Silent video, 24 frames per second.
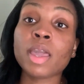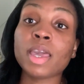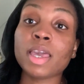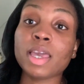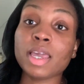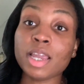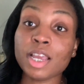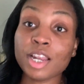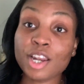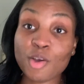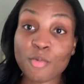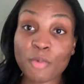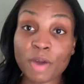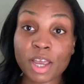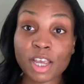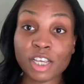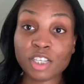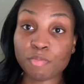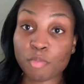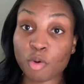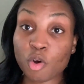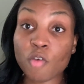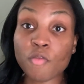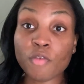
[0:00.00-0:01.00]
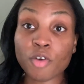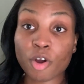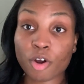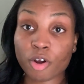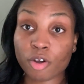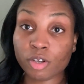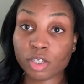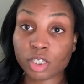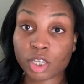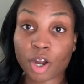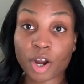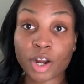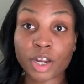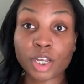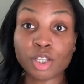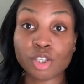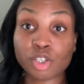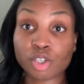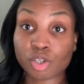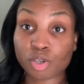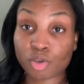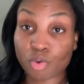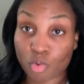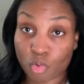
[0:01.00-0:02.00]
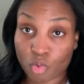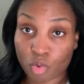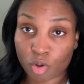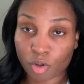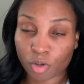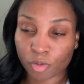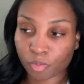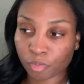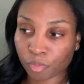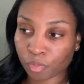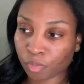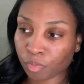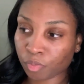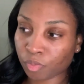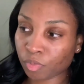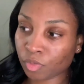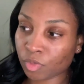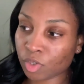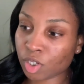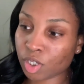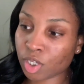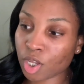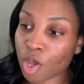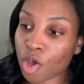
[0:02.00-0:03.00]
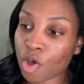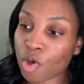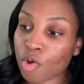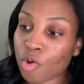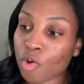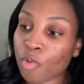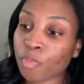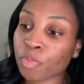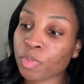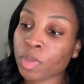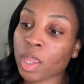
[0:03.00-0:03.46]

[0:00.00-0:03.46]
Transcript: anyways, both girls are in school. So